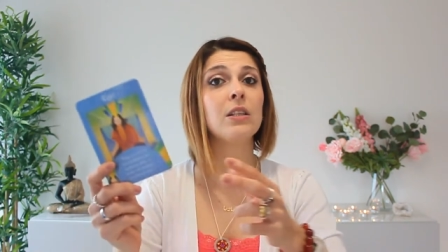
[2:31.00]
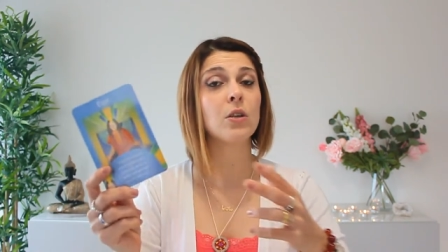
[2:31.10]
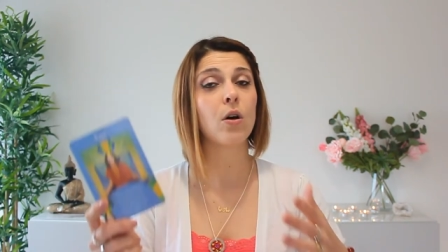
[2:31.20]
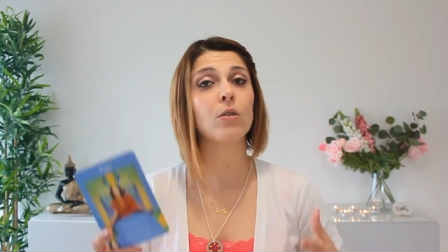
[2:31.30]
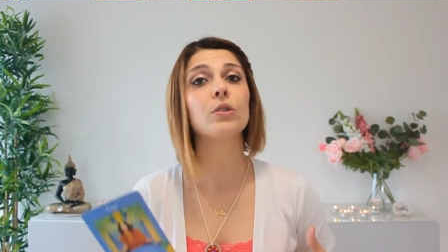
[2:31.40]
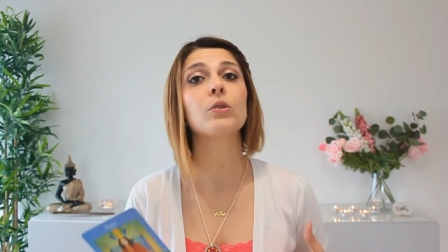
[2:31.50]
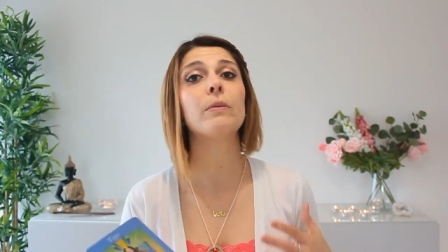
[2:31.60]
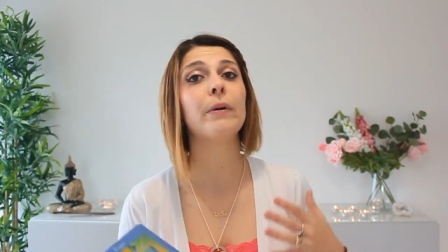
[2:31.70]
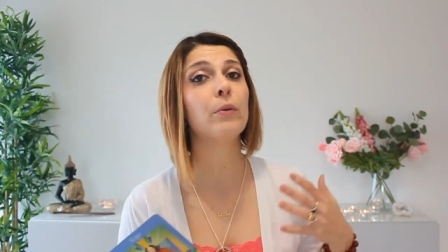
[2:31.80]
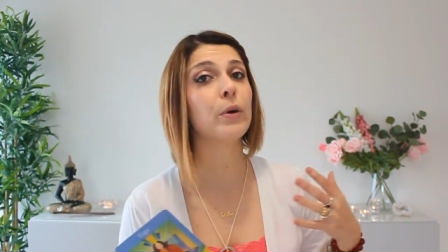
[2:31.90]
It's
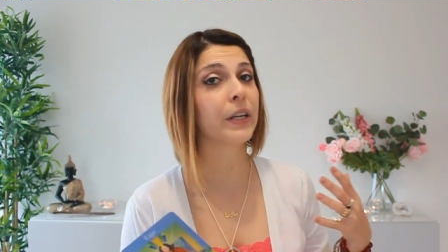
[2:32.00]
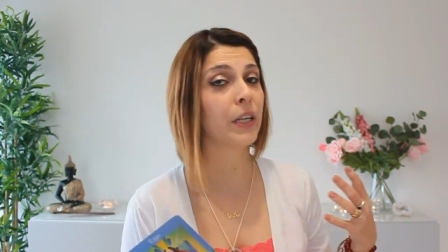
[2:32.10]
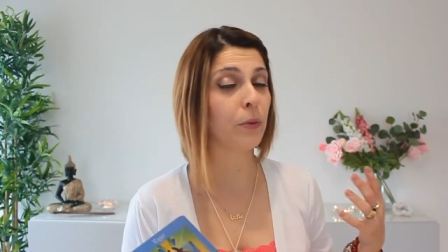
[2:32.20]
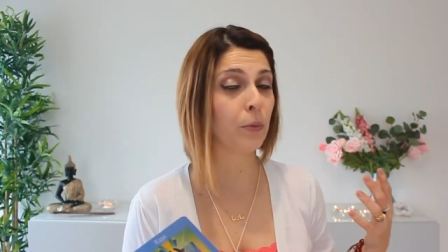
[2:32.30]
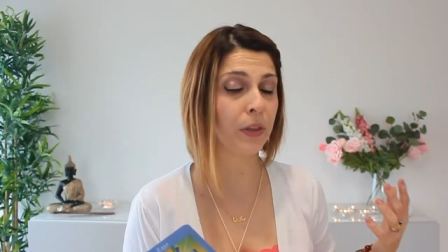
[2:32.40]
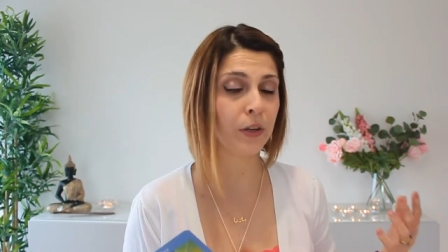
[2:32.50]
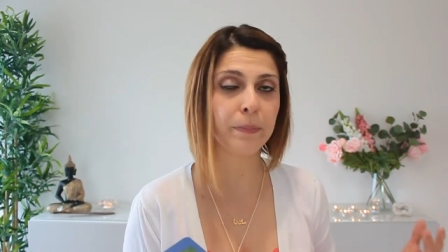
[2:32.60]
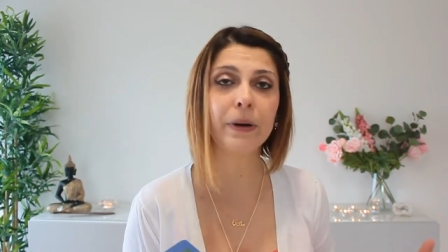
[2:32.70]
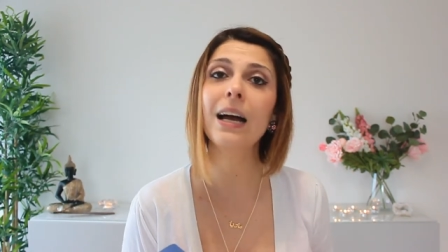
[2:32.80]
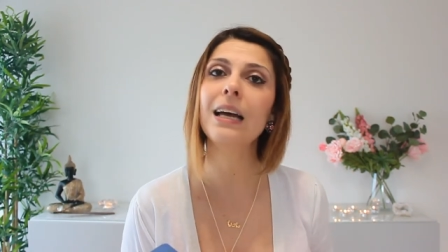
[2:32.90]
also about working with your
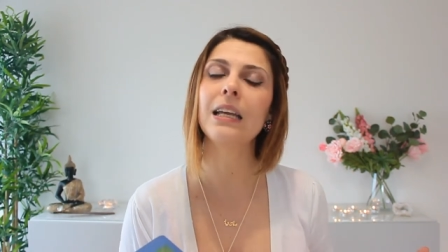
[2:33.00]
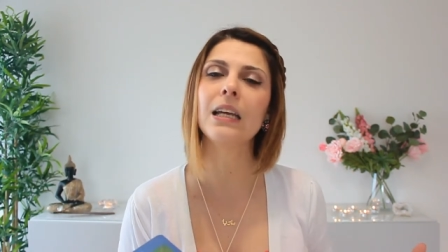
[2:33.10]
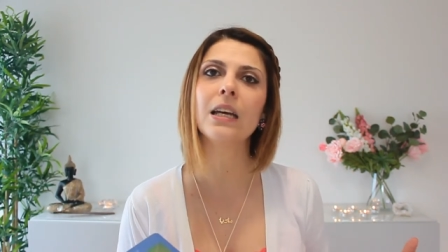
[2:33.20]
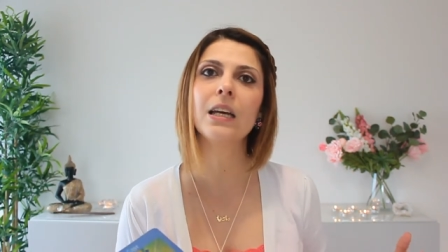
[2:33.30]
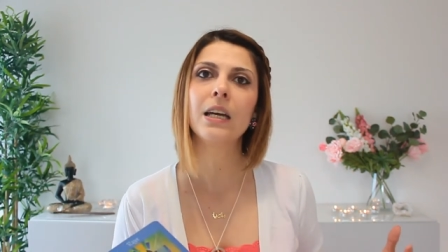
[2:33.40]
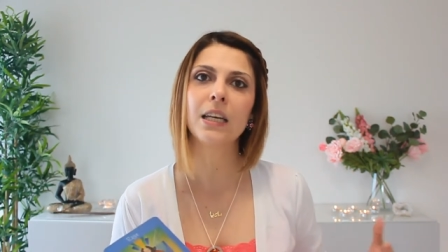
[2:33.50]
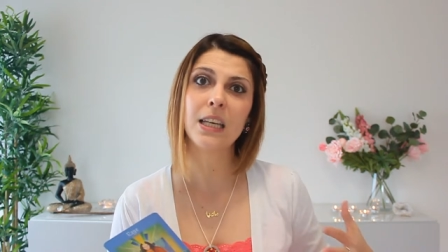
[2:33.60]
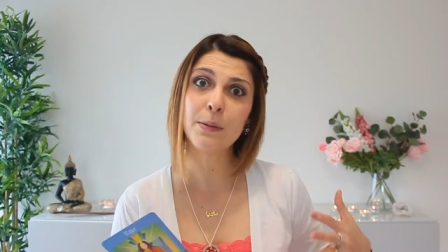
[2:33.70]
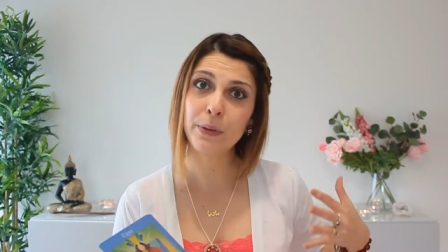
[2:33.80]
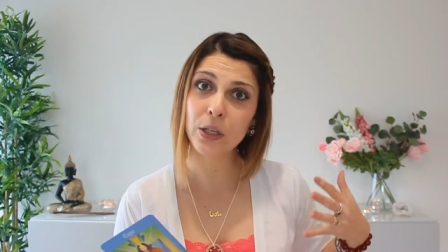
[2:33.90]
body,
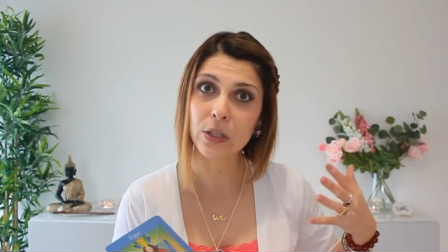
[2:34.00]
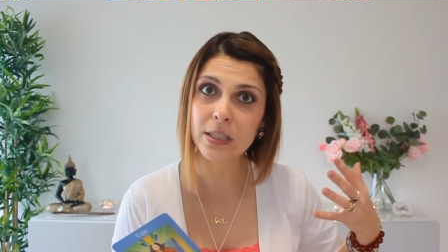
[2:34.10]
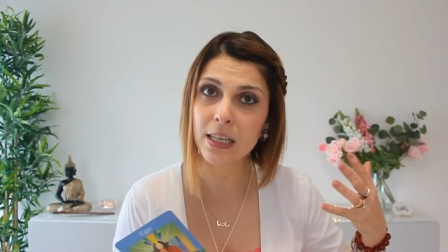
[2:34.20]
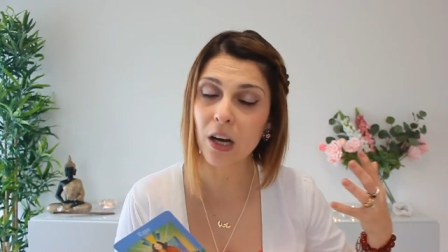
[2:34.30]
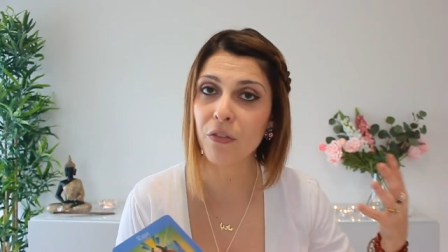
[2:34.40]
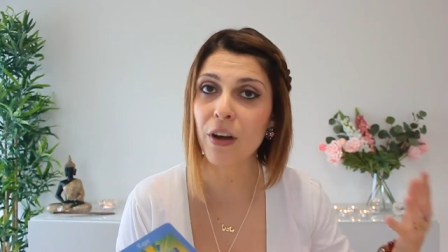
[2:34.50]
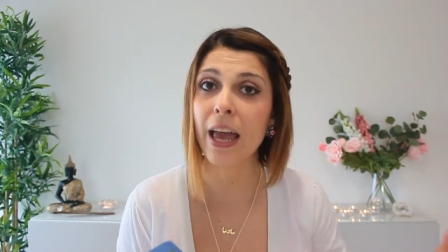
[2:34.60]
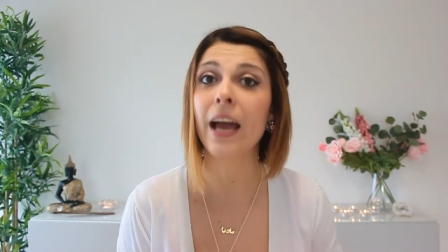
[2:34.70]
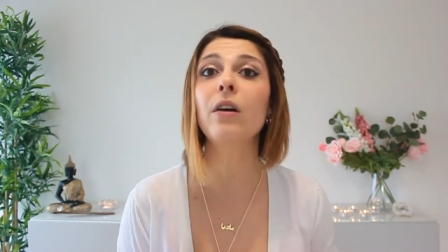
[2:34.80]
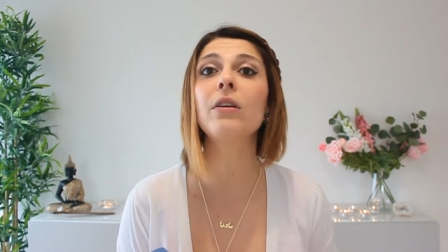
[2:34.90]
keeping yourself
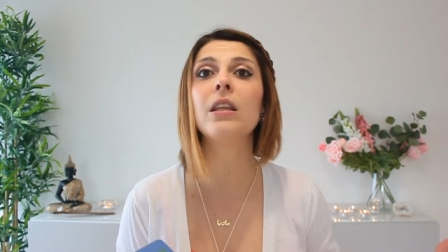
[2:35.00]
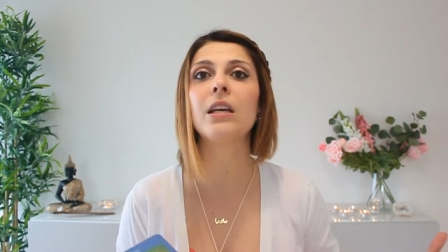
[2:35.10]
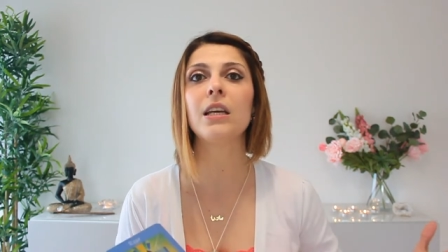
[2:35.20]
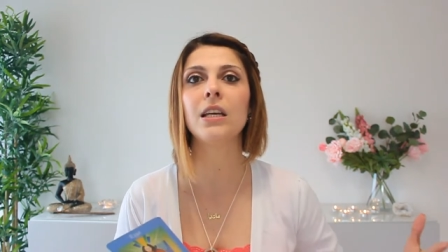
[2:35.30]
healthy,